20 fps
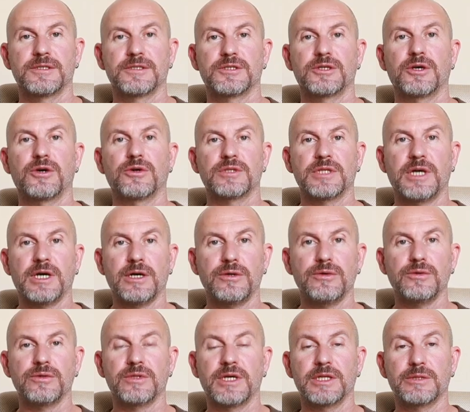So
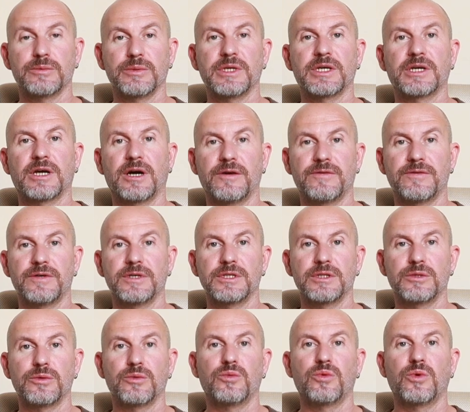now that we
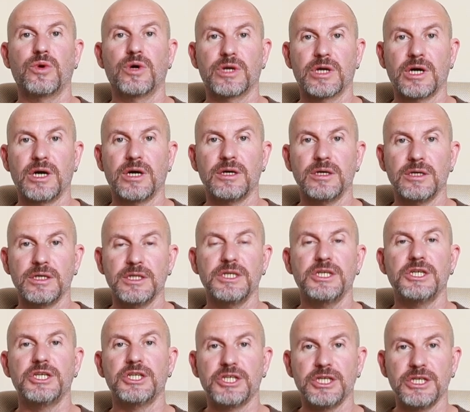covered what are
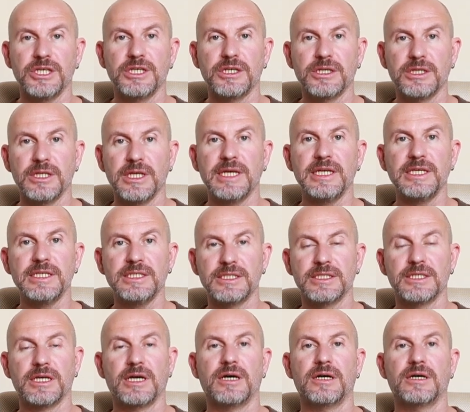Yixing
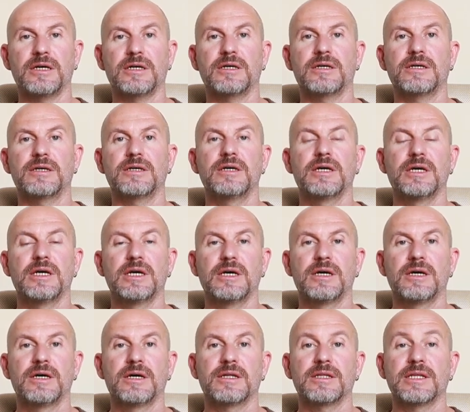clays,
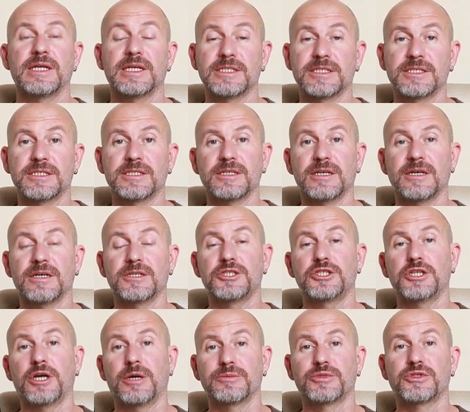let's
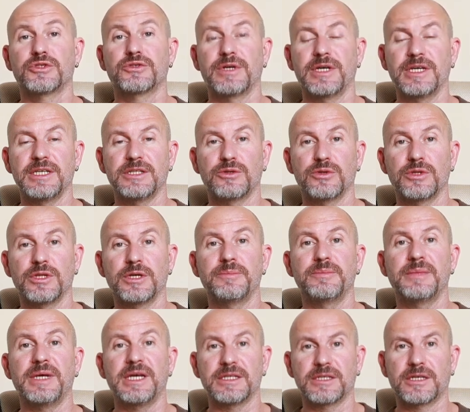jump straight to the
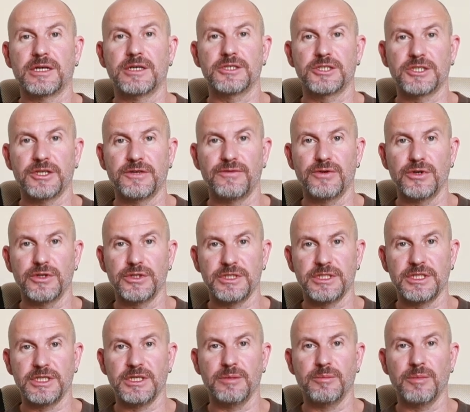main
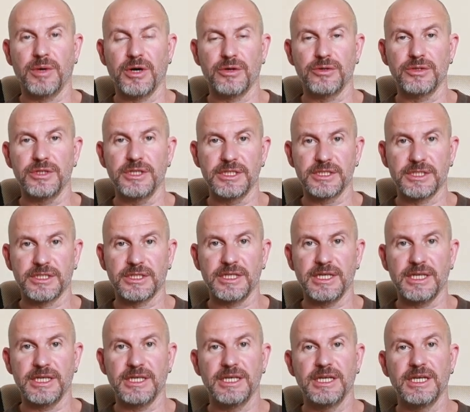controversy about this
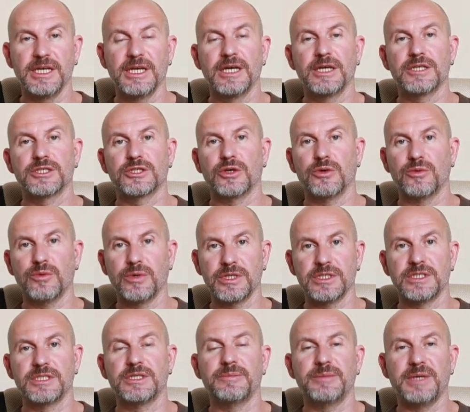clay. So what
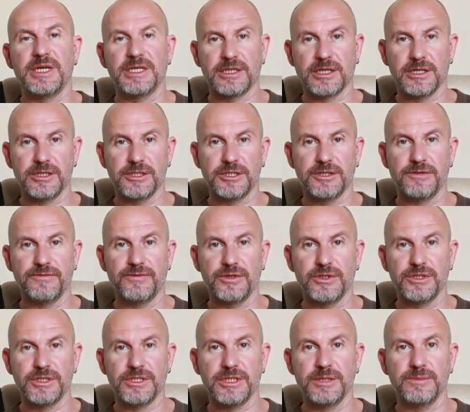is the main
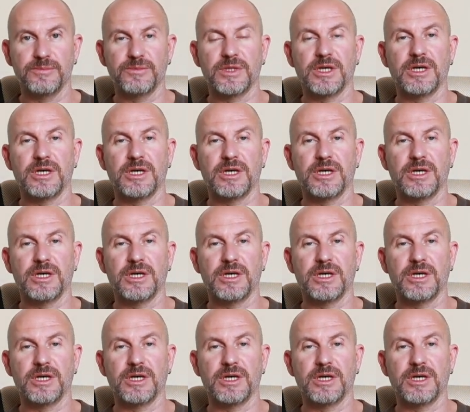controversy?